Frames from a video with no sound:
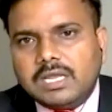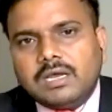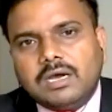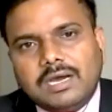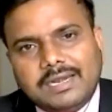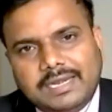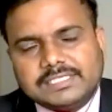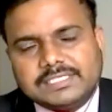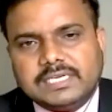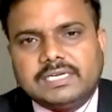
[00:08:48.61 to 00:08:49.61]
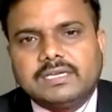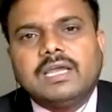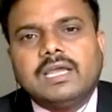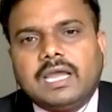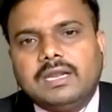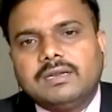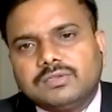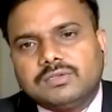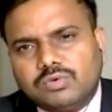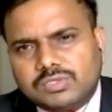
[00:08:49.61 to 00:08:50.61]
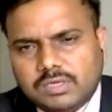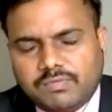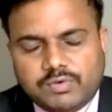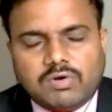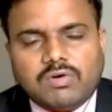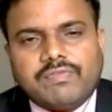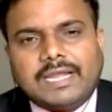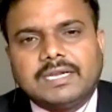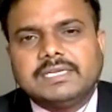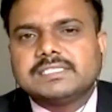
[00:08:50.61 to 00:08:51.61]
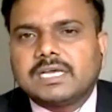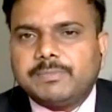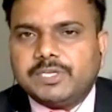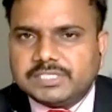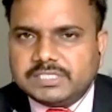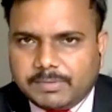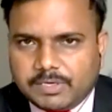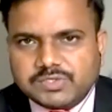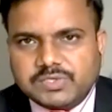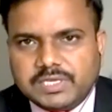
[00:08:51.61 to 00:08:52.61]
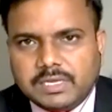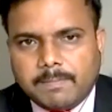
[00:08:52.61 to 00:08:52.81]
NEDSET, and those few faculties are PhD pursuing.